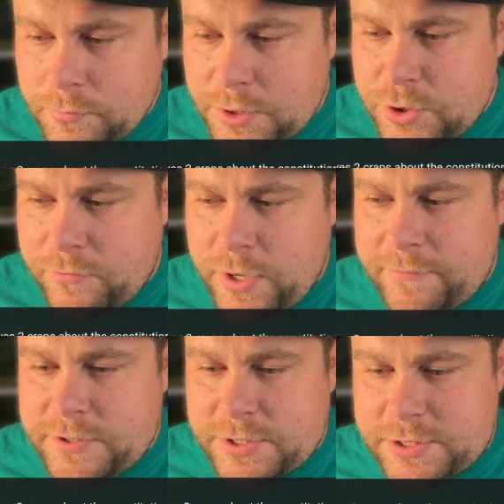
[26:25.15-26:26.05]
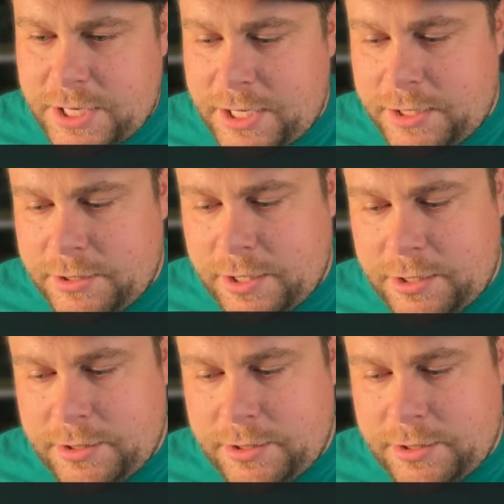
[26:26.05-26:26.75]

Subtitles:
So if we have a society that